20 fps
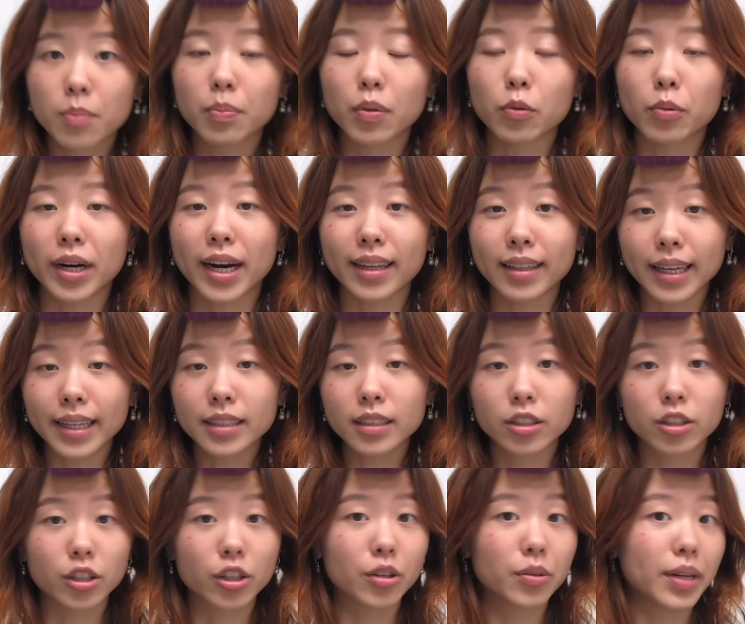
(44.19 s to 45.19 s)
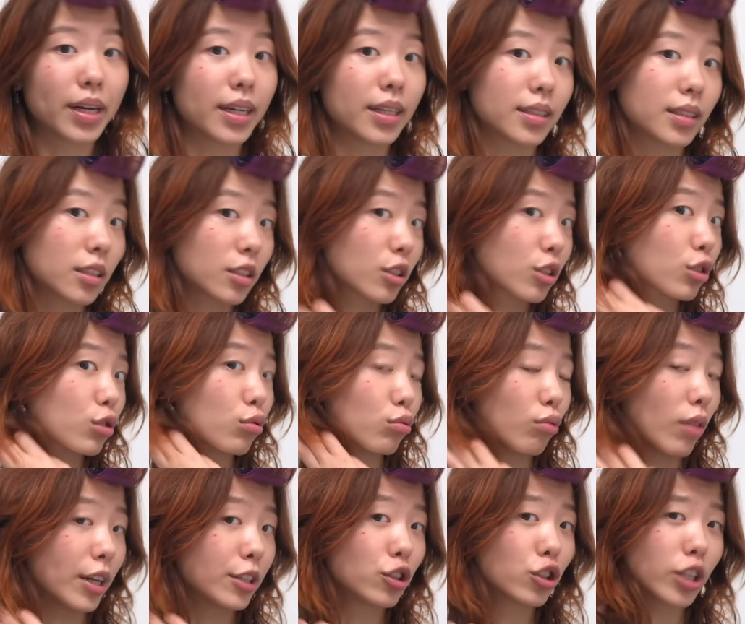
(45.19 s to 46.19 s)
But what I like to do is
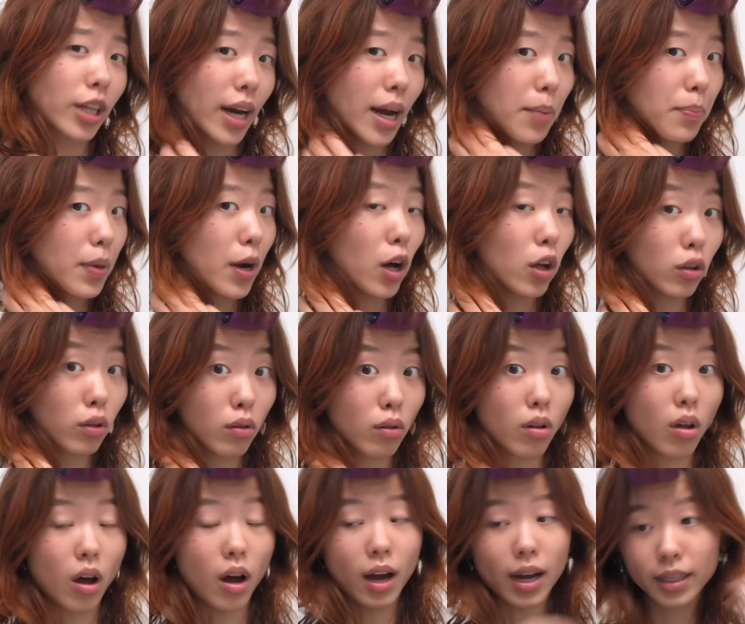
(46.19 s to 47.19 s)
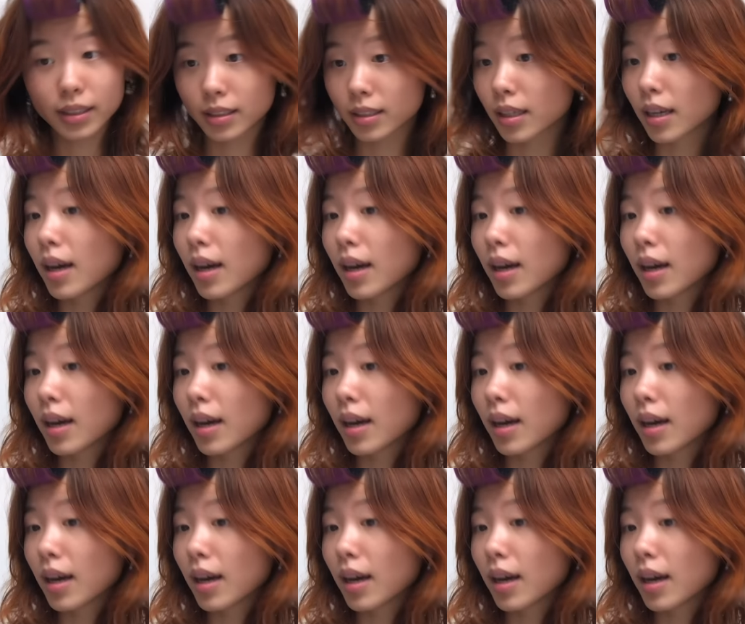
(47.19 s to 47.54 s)
scrunch it up a lot.